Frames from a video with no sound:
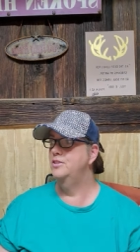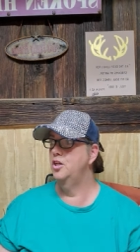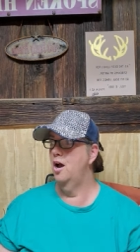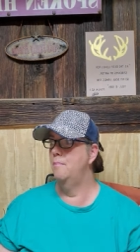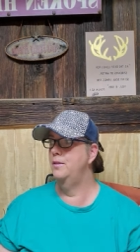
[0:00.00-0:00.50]
To
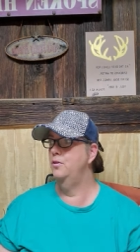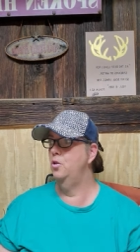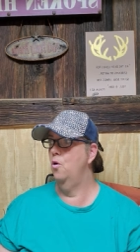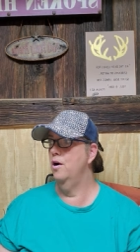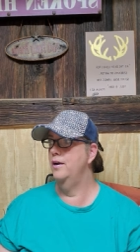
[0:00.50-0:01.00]
God be the
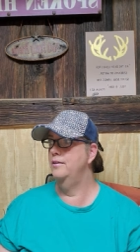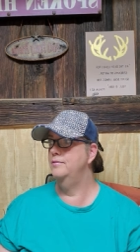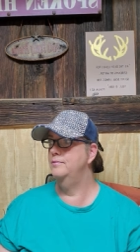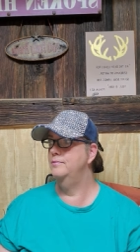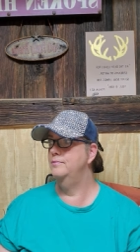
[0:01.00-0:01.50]
glory.
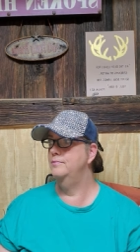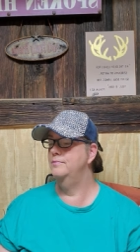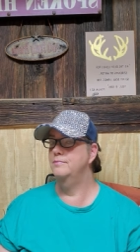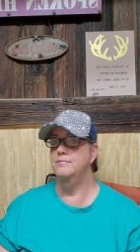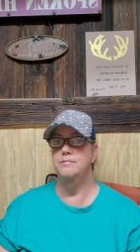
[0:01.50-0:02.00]

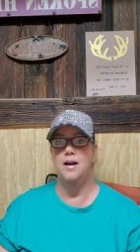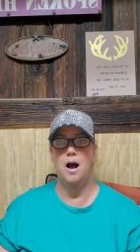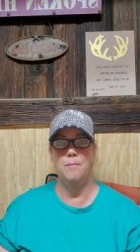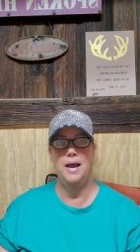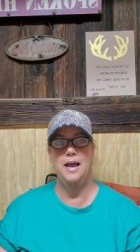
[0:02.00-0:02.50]
Yes.
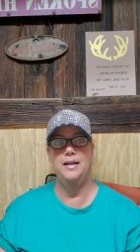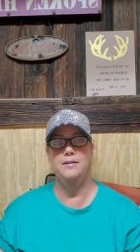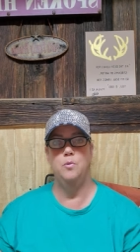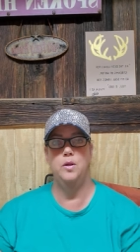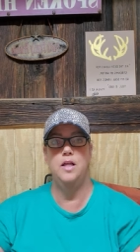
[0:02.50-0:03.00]
Amen.
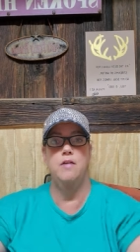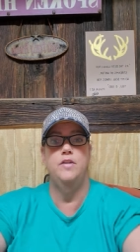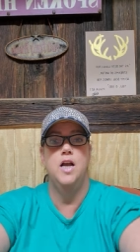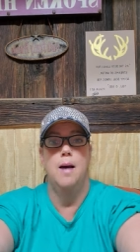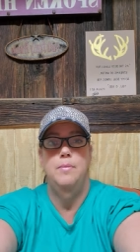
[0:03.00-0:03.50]
We love
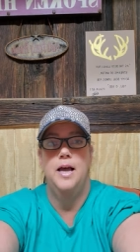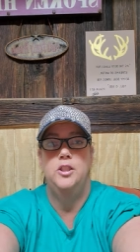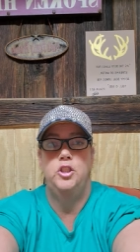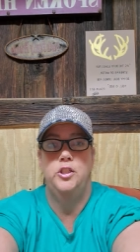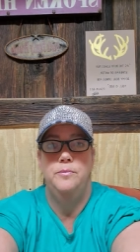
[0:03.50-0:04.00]
you. God
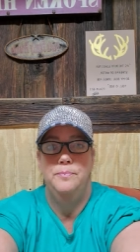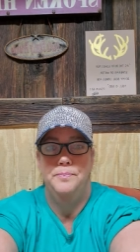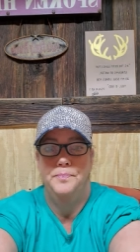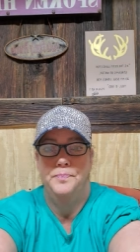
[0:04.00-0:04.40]
bless yes. you.